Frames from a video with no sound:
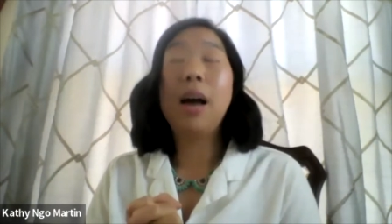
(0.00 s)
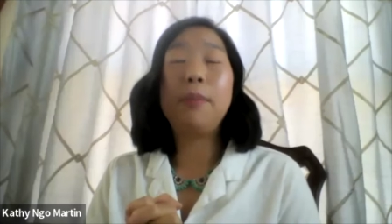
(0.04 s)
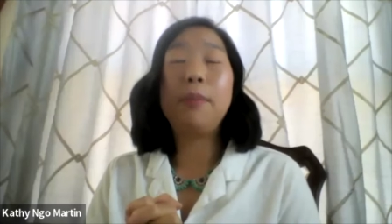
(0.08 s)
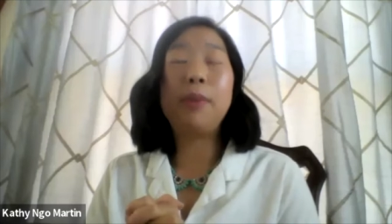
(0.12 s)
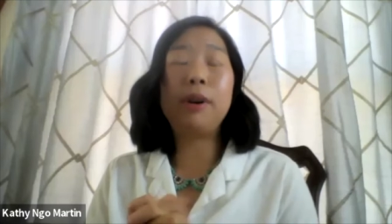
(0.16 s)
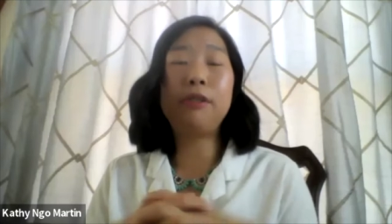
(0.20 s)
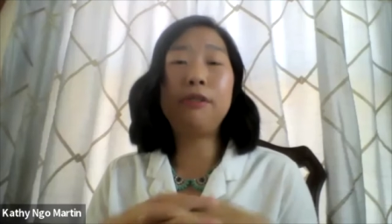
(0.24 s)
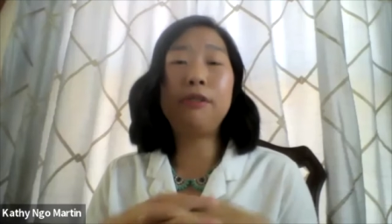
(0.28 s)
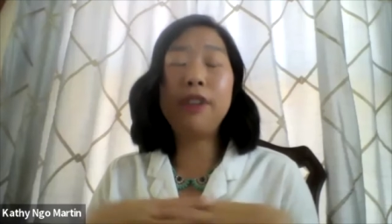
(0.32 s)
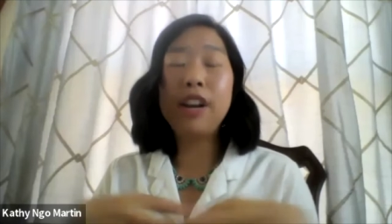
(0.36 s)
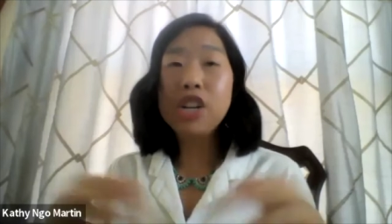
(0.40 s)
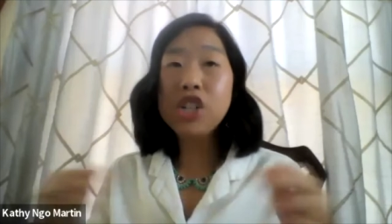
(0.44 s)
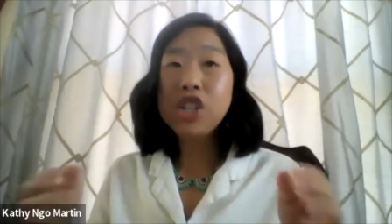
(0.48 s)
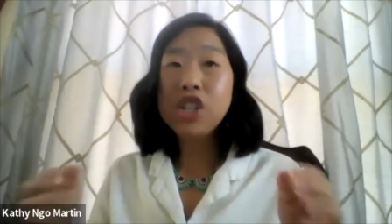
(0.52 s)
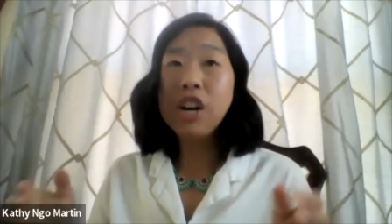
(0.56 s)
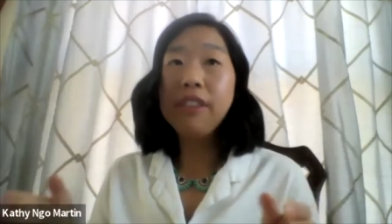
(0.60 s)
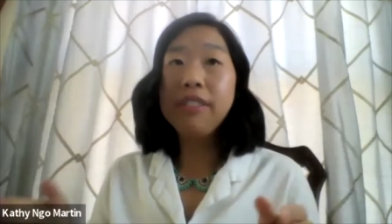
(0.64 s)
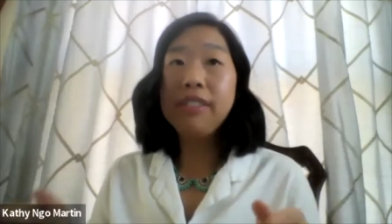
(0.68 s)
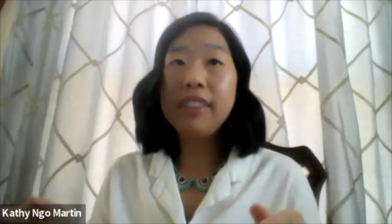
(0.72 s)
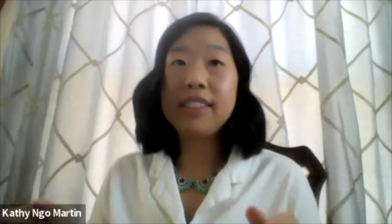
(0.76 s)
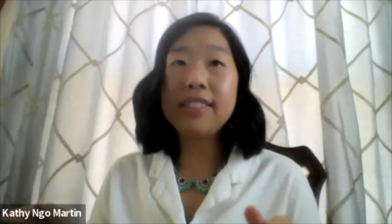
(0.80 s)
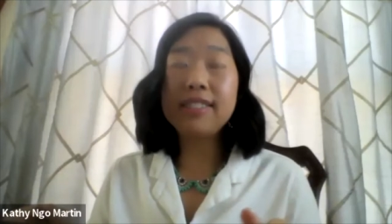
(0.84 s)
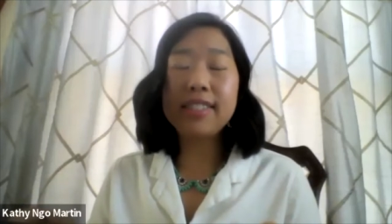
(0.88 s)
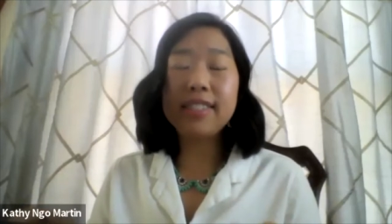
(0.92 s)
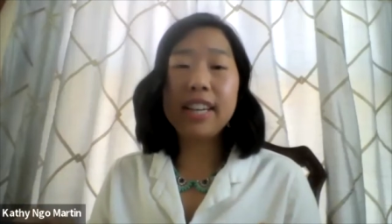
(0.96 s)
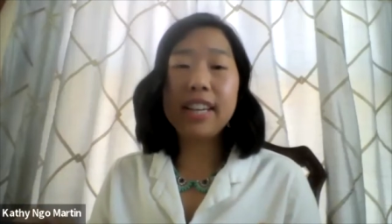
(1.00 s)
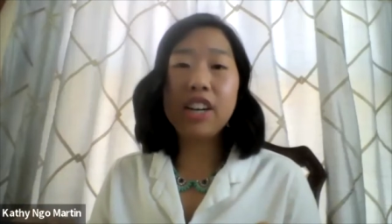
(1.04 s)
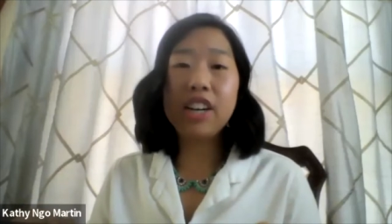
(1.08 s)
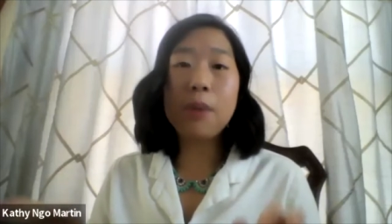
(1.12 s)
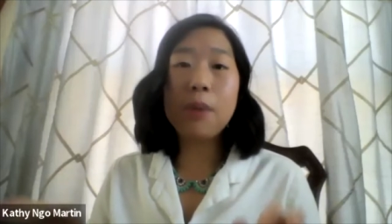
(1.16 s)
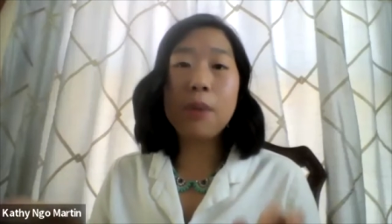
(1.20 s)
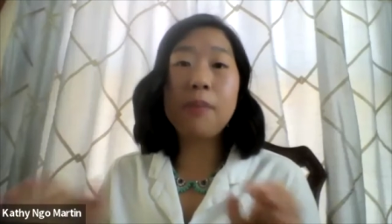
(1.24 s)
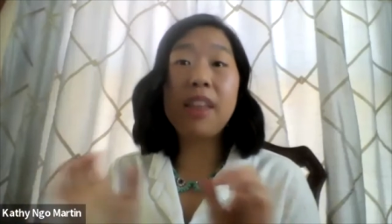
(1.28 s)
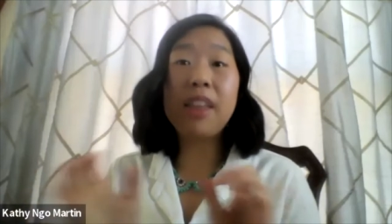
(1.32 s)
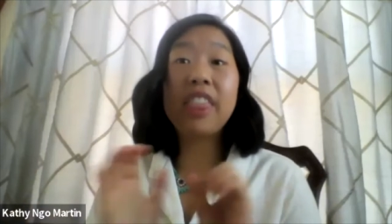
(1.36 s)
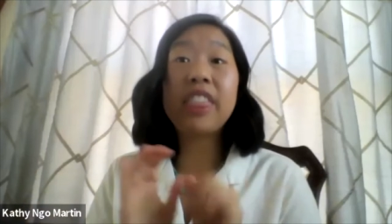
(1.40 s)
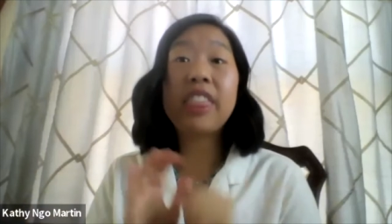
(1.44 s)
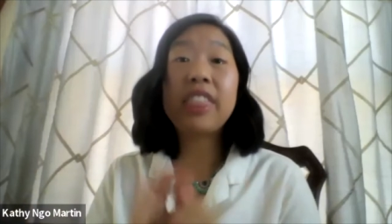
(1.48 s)
I'm going to finish out this year.
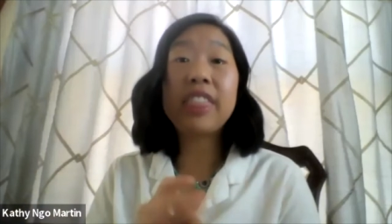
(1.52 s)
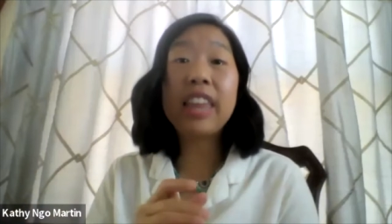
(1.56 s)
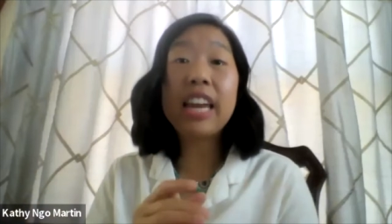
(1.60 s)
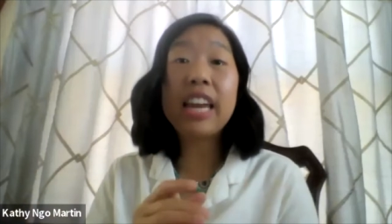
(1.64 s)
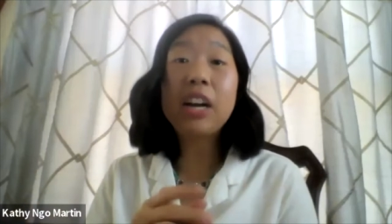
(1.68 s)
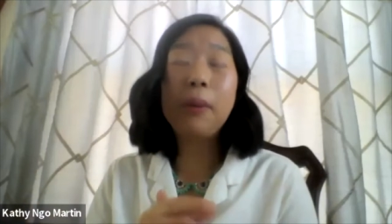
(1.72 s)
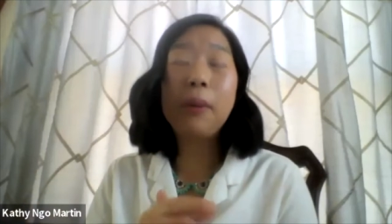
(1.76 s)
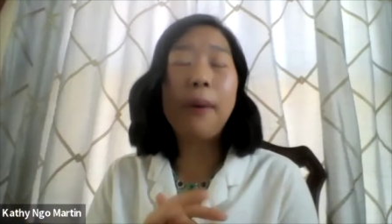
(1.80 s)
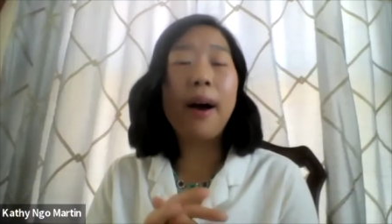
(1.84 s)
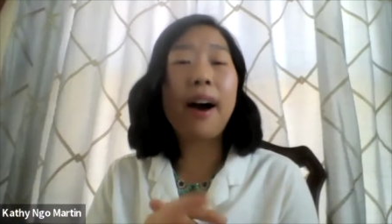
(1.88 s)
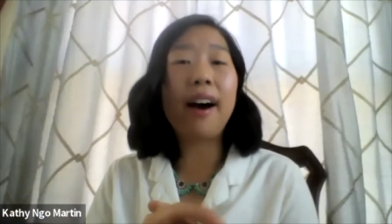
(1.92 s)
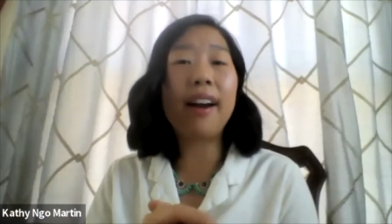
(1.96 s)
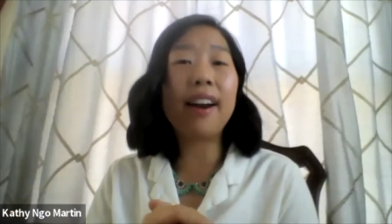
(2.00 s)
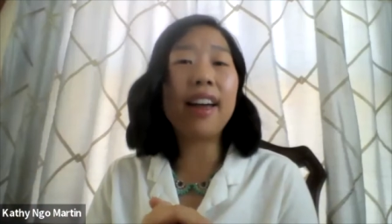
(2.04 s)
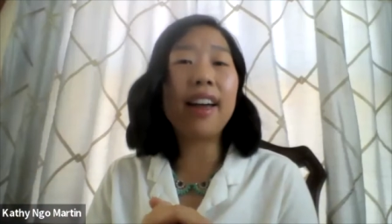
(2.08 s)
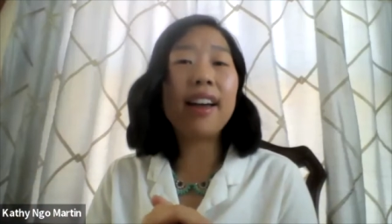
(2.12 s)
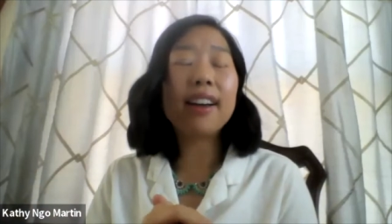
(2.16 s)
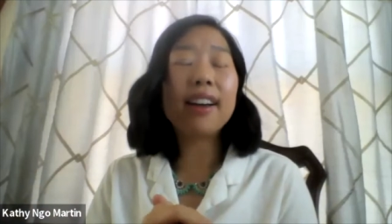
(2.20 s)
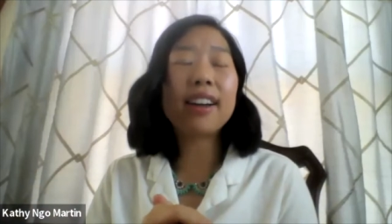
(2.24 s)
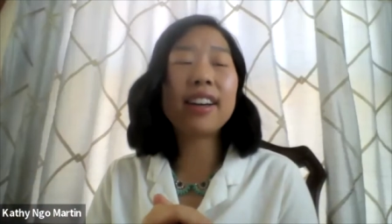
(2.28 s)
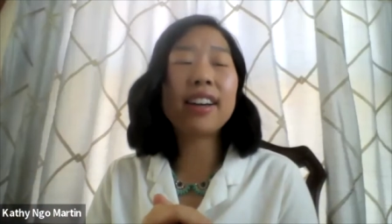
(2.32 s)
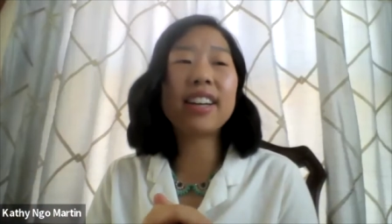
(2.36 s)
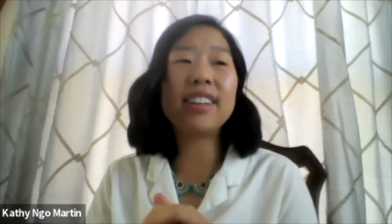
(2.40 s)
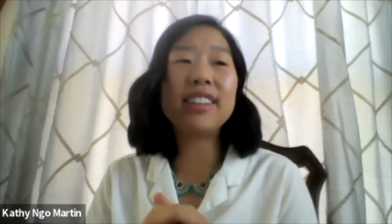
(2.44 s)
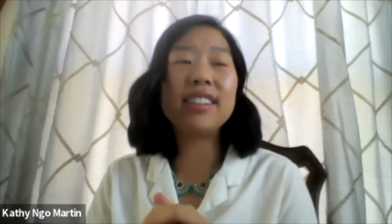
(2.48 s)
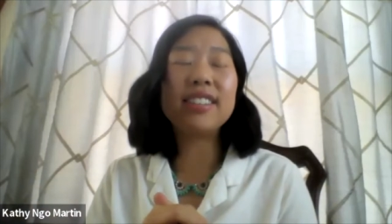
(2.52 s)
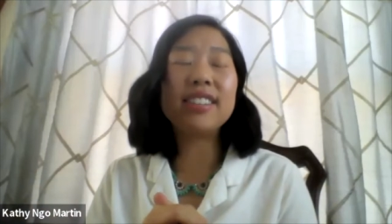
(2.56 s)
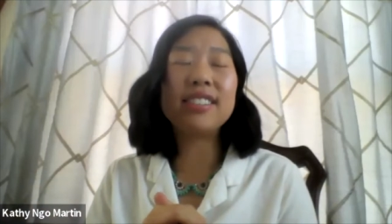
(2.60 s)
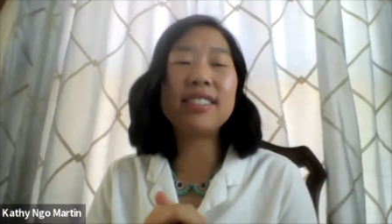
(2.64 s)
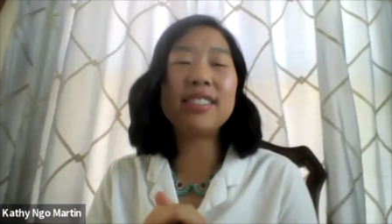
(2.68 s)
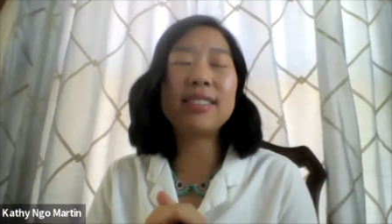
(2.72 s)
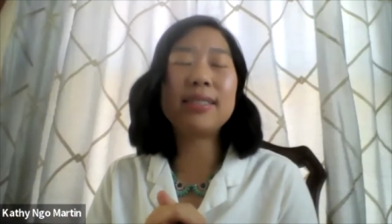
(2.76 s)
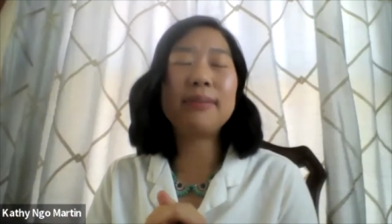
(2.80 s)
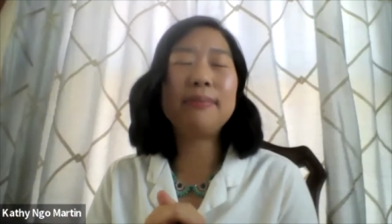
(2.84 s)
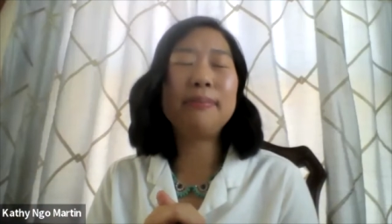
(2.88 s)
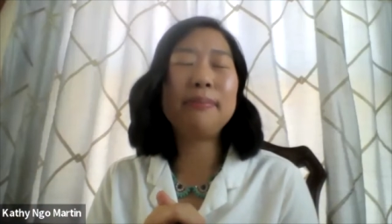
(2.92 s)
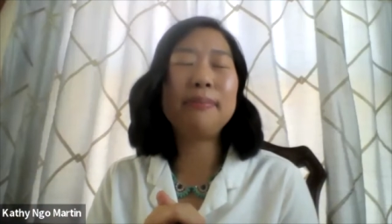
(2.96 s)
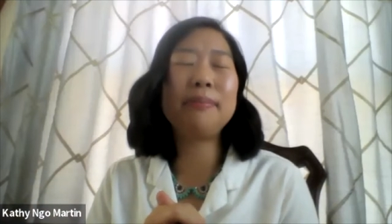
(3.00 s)
I'm going to think about it
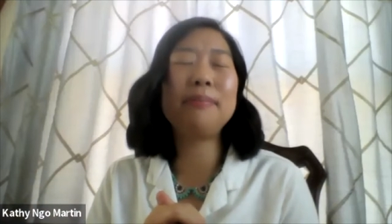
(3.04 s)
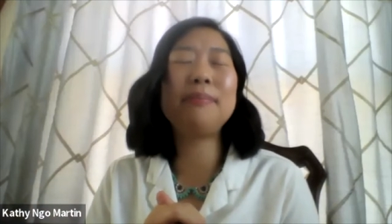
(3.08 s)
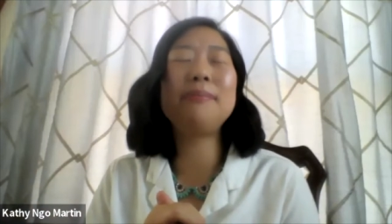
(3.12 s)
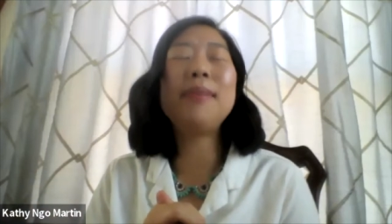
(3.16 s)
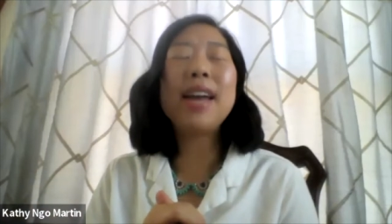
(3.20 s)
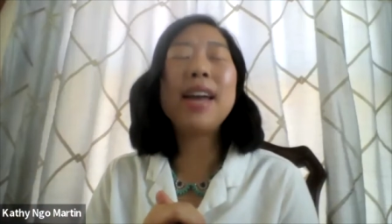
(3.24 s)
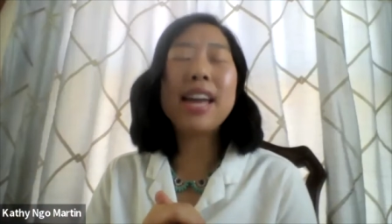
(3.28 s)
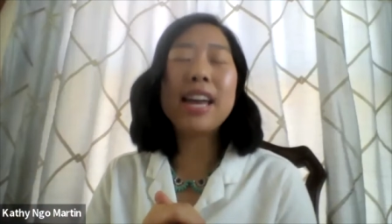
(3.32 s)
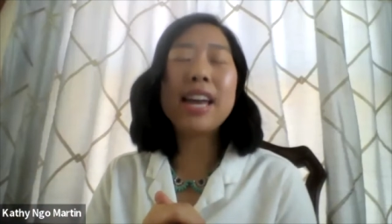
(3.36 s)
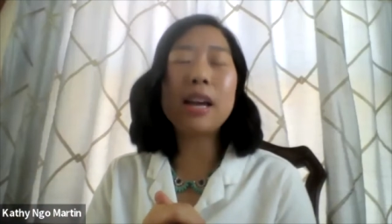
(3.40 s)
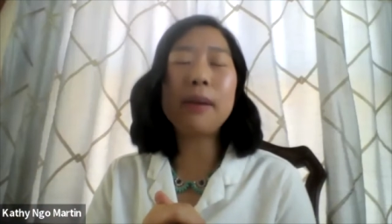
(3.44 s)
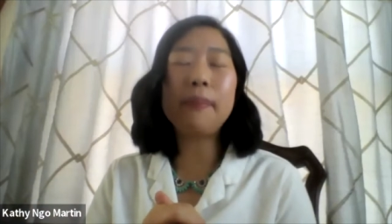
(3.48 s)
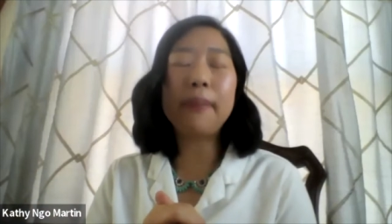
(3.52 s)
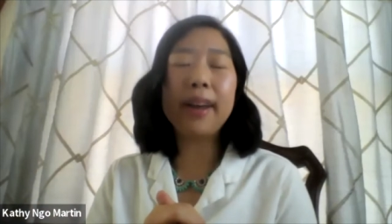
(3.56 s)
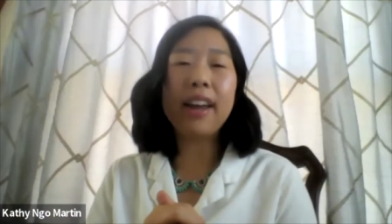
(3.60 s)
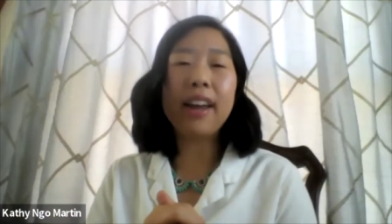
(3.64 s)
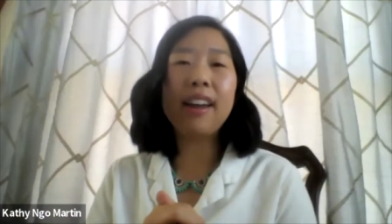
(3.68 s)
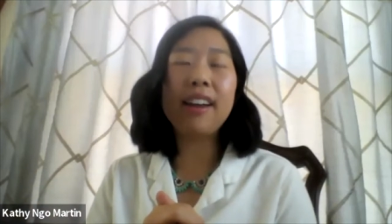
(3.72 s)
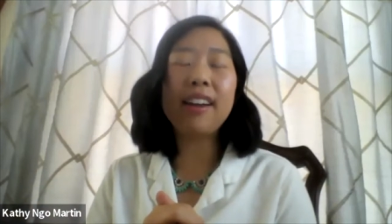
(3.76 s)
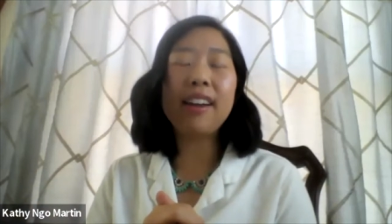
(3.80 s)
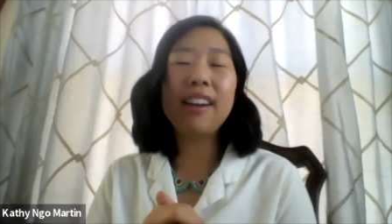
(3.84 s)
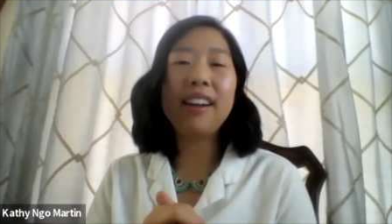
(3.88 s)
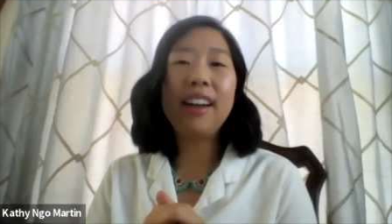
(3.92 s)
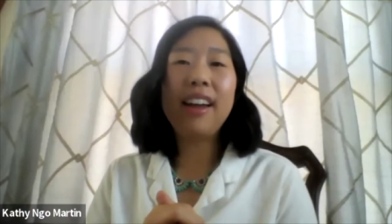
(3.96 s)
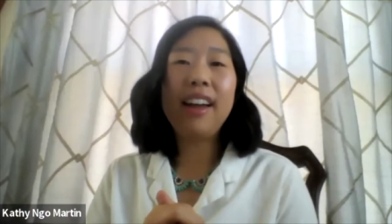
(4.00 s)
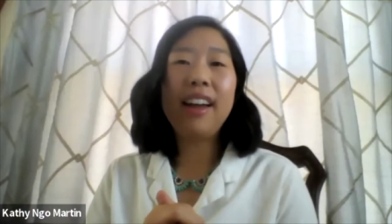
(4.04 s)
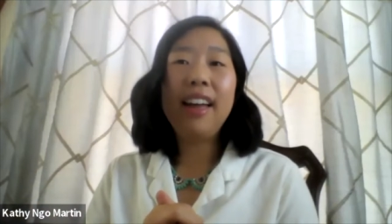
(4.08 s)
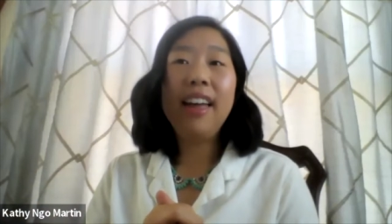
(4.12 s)
because maybe.